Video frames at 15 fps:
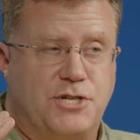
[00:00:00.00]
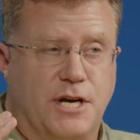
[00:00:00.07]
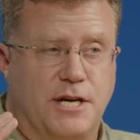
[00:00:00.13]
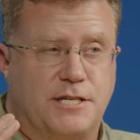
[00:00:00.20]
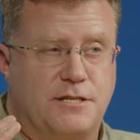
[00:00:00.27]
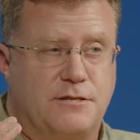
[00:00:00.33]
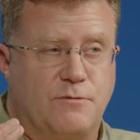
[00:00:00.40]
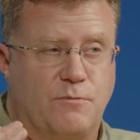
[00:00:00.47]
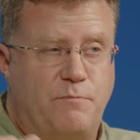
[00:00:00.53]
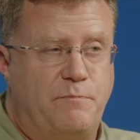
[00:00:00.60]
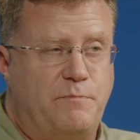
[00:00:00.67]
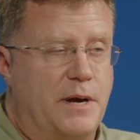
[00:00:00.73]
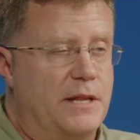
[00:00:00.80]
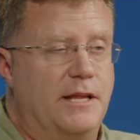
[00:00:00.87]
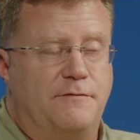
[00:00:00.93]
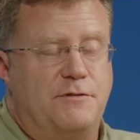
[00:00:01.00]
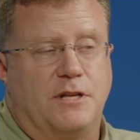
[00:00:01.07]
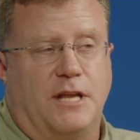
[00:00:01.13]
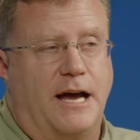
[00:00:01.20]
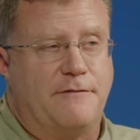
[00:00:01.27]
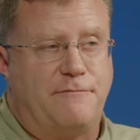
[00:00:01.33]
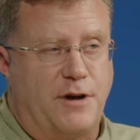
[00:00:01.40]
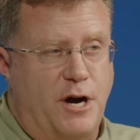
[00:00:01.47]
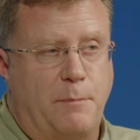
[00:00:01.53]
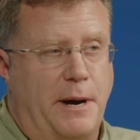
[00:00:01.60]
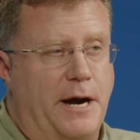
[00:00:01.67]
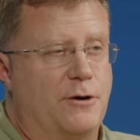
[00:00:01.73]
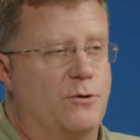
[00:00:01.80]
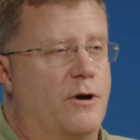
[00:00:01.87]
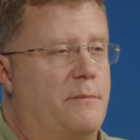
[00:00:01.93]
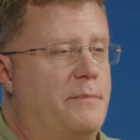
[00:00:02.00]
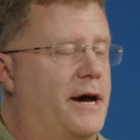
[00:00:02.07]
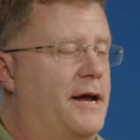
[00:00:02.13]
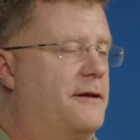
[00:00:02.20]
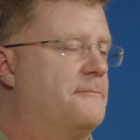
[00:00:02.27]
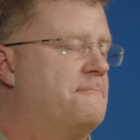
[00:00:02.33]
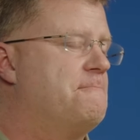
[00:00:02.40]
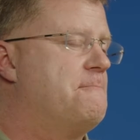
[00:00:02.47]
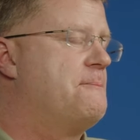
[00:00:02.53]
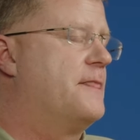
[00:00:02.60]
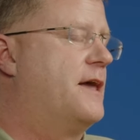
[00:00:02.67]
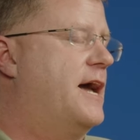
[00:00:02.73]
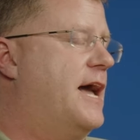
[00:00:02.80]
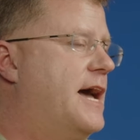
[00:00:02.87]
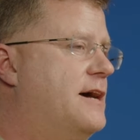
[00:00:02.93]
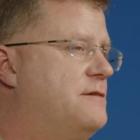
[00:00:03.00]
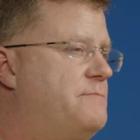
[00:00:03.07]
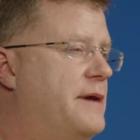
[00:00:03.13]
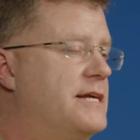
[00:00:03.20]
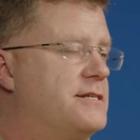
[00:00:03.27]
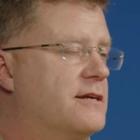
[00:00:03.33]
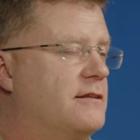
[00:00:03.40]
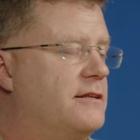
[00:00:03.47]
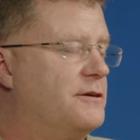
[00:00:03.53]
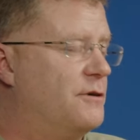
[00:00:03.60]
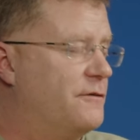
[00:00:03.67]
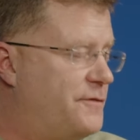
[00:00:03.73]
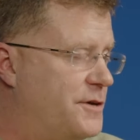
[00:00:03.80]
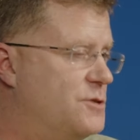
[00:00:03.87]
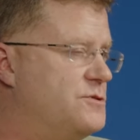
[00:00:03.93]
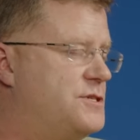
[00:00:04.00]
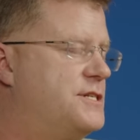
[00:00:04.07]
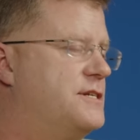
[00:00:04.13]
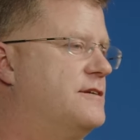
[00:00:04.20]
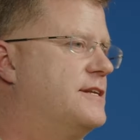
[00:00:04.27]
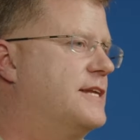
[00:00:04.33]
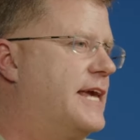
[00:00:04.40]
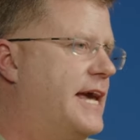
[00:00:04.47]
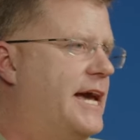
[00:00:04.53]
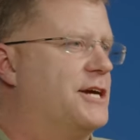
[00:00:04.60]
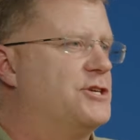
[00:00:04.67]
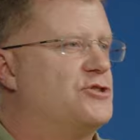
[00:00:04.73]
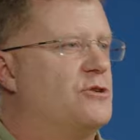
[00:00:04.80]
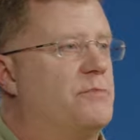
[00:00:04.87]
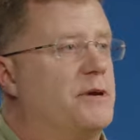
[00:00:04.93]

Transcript: just lived her life very paranoid about it and basically refused to engage or